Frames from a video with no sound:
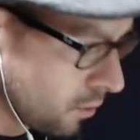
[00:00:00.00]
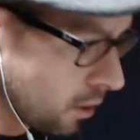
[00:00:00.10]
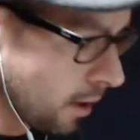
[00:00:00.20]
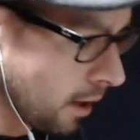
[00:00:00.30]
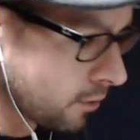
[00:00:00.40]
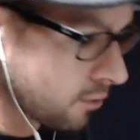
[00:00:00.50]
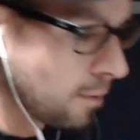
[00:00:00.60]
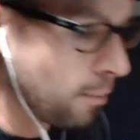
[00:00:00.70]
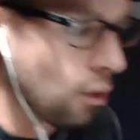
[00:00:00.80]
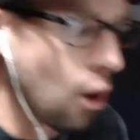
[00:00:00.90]
you a
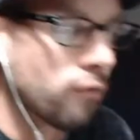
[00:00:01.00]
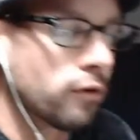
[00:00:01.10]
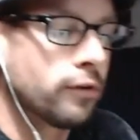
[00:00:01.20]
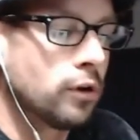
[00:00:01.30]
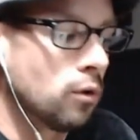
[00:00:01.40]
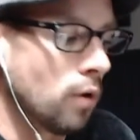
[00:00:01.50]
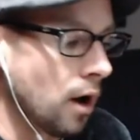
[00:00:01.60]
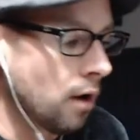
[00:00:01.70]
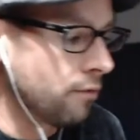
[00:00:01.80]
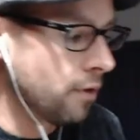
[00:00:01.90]
simple overview
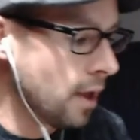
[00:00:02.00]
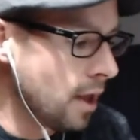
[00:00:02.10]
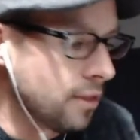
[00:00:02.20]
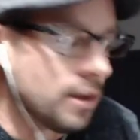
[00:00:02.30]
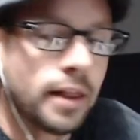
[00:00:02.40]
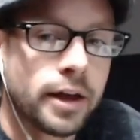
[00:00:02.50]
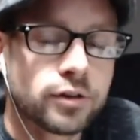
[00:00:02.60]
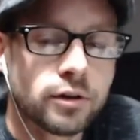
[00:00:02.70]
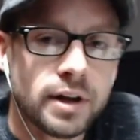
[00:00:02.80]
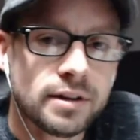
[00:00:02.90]
of the
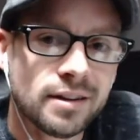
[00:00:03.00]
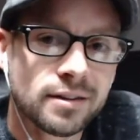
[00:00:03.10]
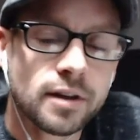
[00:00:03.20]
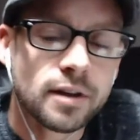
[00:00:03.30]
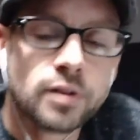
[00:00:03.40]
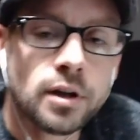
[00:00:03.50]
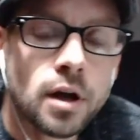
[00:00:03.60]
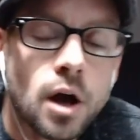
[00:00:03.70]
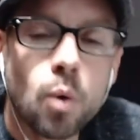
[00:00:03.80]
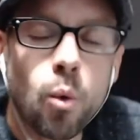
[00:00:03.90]
election of 1860,
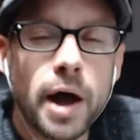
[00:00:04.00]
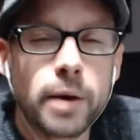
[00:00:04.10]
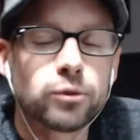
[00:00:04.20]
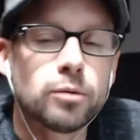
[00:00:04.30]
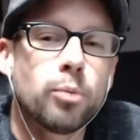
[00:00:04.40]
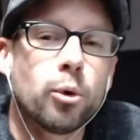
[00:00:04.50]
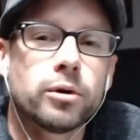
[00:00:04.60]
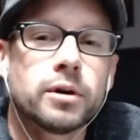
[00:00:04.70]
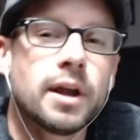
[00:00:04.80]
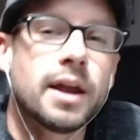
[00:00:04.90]
why it was
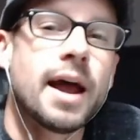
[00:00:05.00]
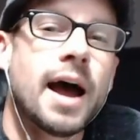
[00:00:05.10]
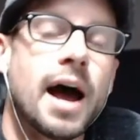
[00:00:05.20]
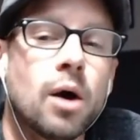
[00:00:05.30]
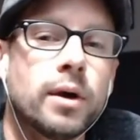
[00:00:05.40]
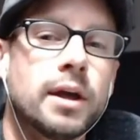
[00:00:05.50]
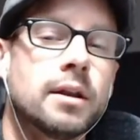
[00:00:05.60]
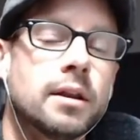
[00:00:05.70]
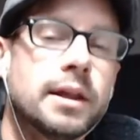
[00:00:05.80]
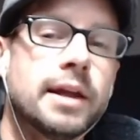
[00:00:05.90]
important, and how it
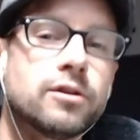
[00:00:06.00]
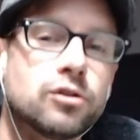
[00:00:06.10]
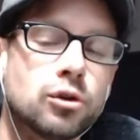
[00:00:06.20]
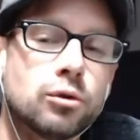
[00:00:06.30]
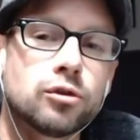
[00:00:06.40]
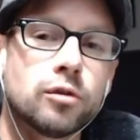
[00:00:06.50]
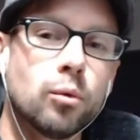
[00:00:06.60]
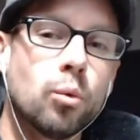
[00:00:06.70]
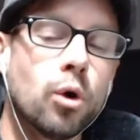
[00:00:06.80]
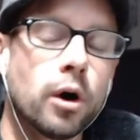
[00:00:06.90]
leads to Civil
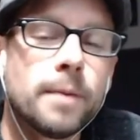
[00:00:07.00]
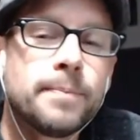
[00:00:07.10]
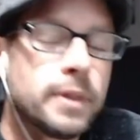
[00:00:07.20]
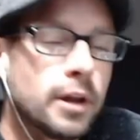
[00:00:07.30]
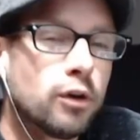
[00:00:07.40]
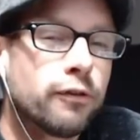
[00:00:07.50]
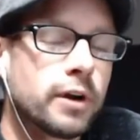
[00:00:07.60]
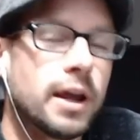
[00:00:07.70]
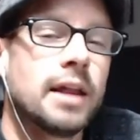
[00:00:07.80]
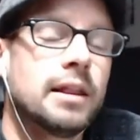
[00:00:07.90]
War. Now, don't
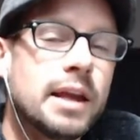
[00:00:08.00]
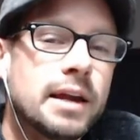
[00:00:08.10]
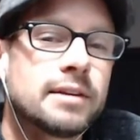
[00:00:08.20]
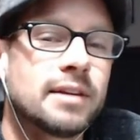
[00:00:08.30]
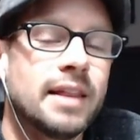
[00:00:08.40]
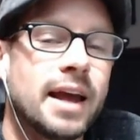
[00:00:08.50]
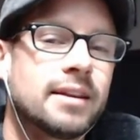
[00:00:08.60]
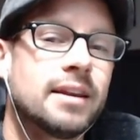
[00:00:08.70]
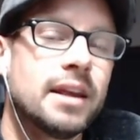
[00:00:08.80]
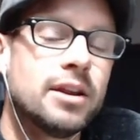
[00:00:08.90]
forget, Lincoln is
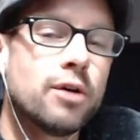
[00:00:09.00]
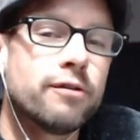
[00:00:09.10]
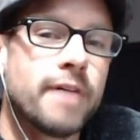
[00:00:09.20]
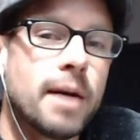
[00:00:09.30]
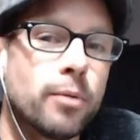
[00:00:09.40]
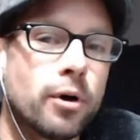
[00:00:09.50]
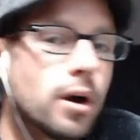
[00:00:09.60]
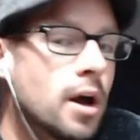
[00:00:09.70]
elected in November.